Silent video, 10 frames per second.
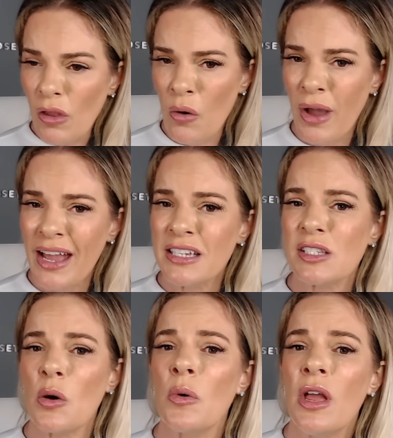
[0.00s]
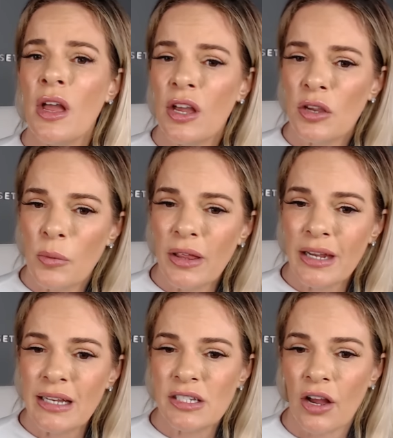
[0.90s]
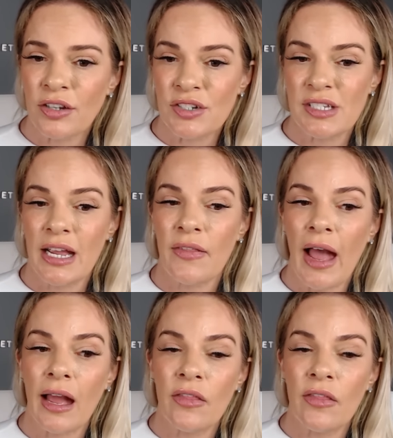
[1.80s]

Okay, so you really need to understand that.